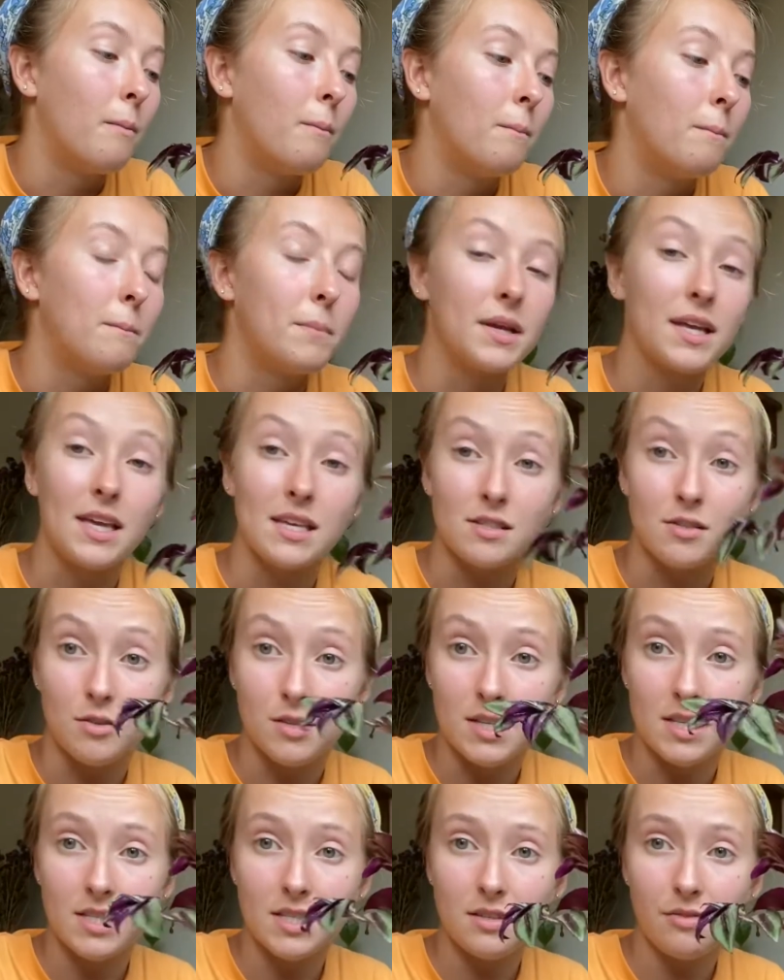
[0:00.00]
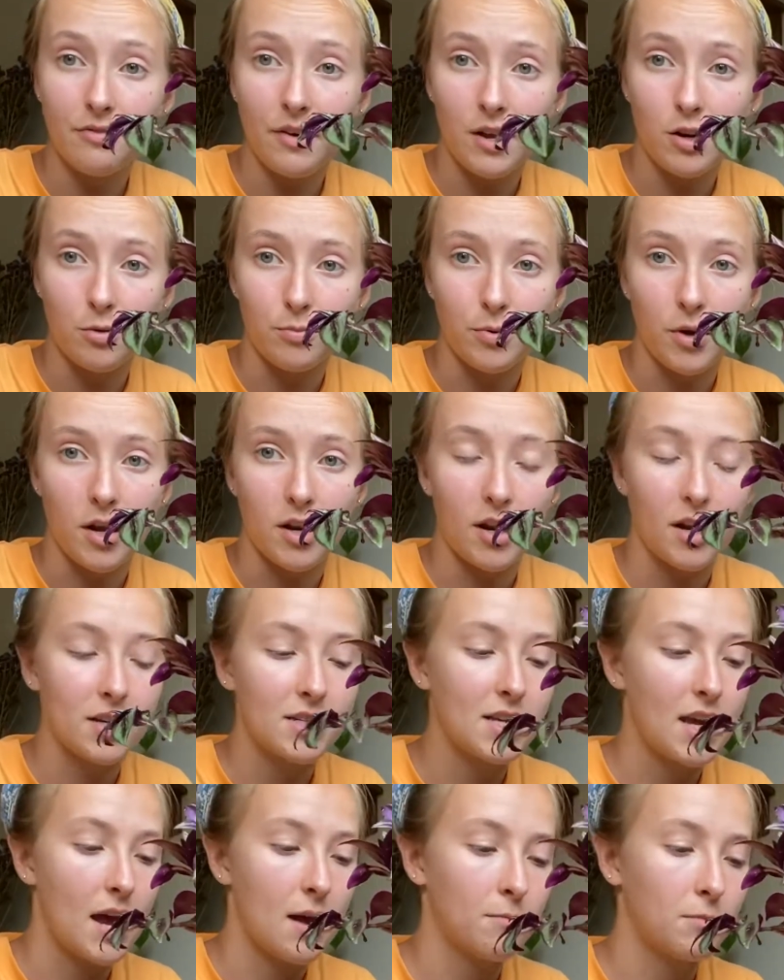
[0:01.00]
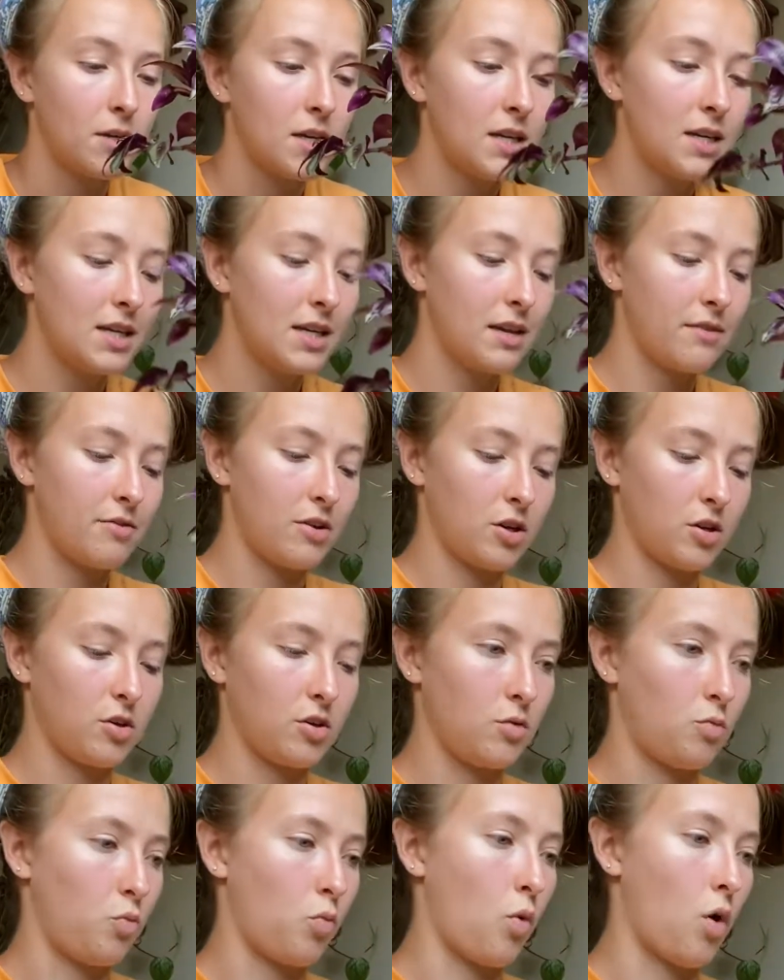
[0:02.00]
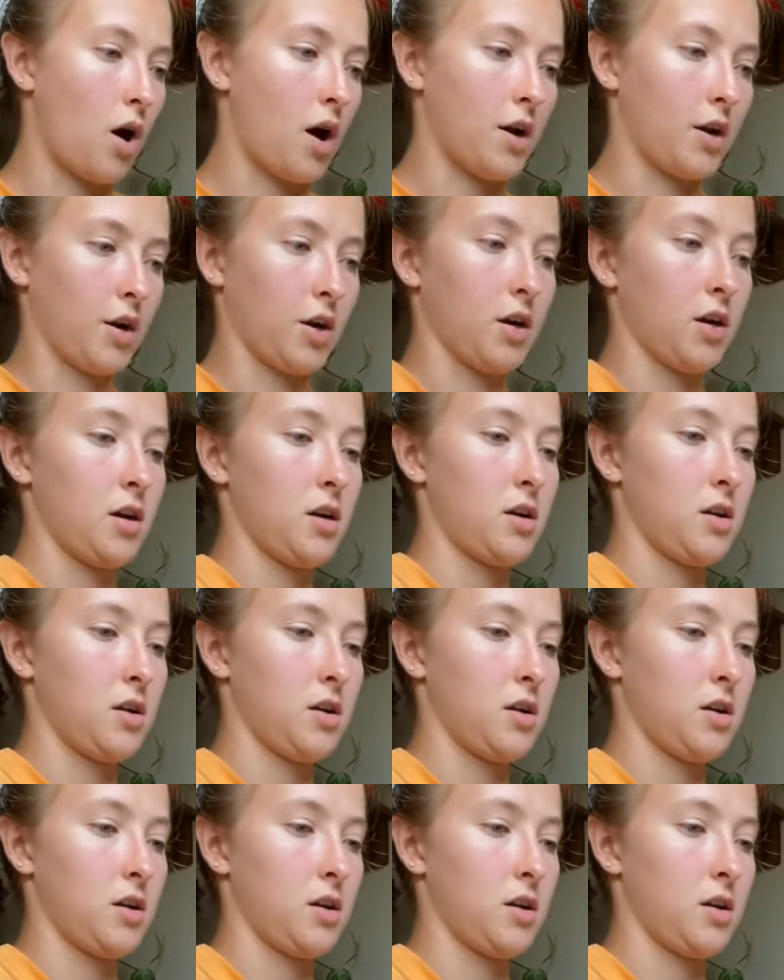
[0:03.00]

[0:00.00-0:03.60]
But yeah, so this is the final product. I'm gonna give it a good water